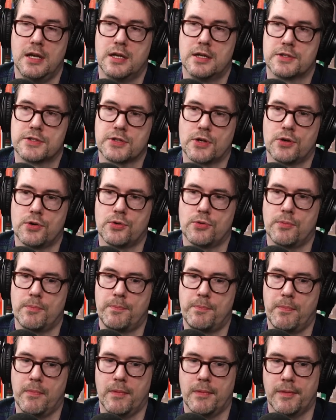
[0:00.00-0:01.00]
Hmm. So,
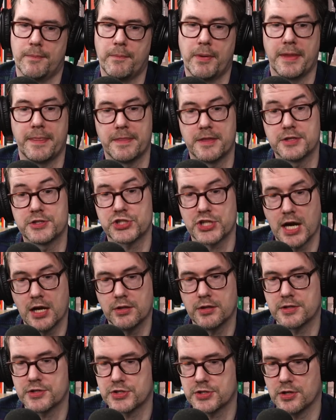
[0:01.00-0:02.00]
uh, but the
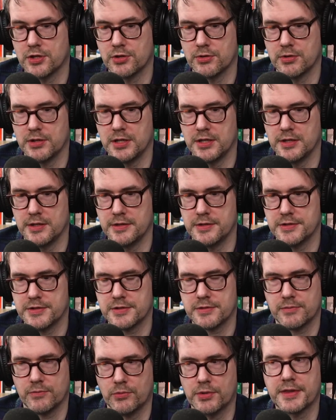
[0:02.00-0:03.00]
challenge though
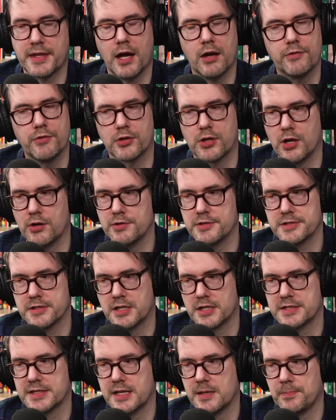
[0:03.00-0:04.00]
is with AlphaGo as
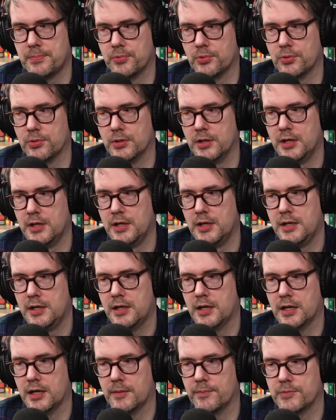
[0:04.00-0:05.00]
an example,
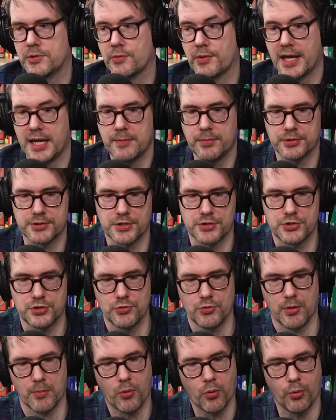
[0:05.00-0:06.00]
um, you're able to
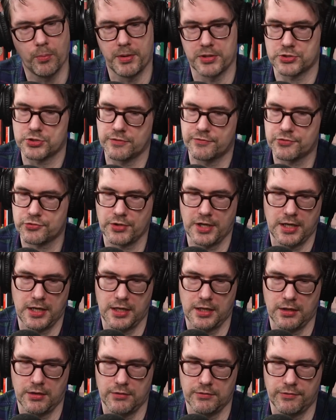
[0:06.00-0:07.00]
do a whole bunch of
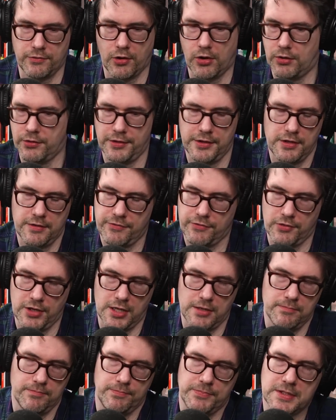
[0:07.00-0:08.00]
training of all the
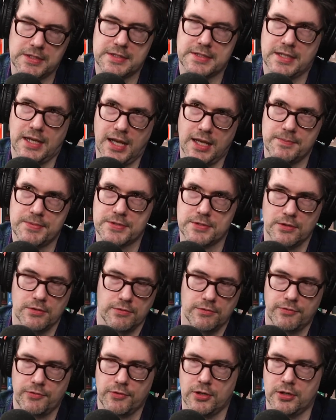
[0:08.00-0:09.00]
different types
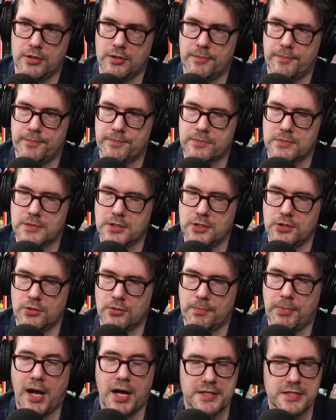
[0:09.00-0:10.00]
of, uh, you
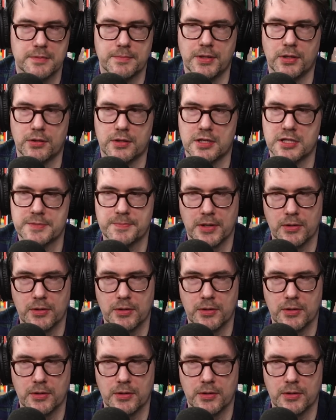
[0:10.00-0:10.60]
know, possibilities.